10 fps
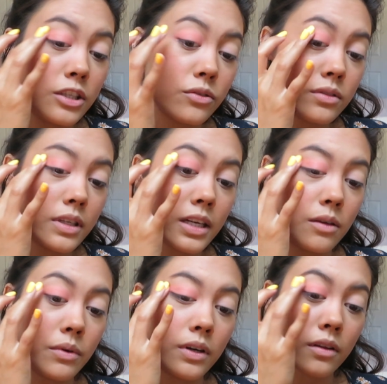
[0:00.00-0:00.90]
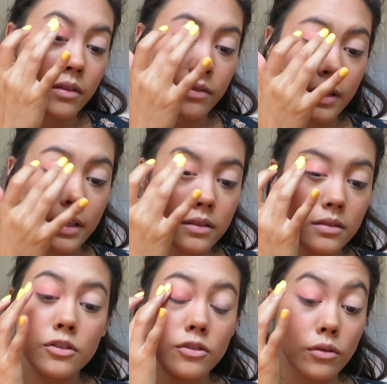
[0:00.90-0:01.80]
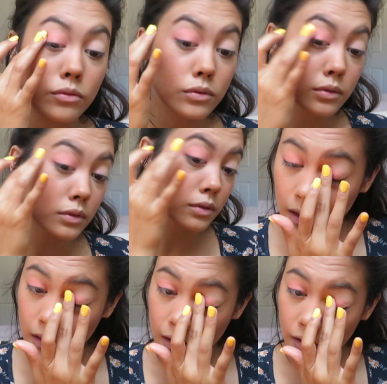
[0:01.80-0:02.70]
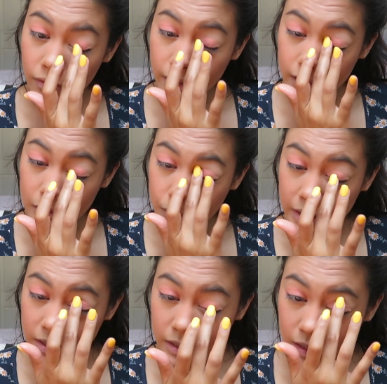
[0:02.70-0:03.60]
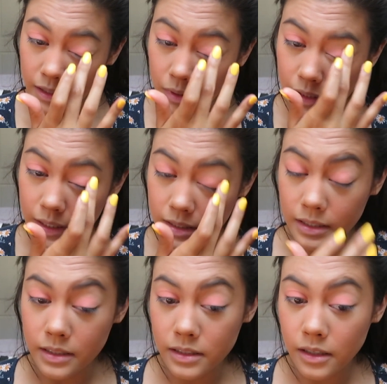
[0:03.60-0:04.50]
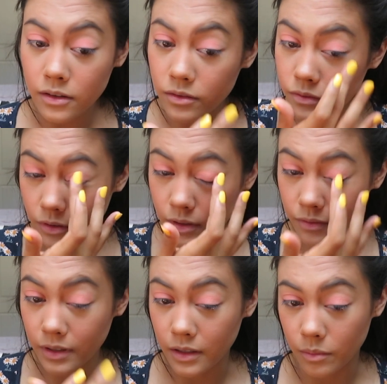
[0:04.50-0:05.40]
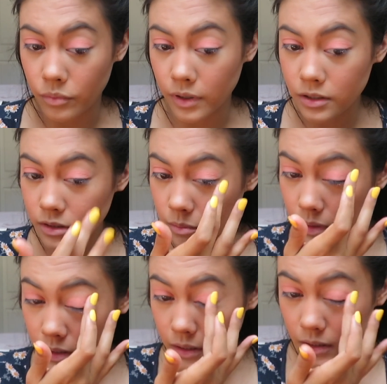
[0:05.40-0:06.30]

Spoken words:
use anywhere on the face. There's no rules. I love that this basically blends itself. You don't even need a brush to blend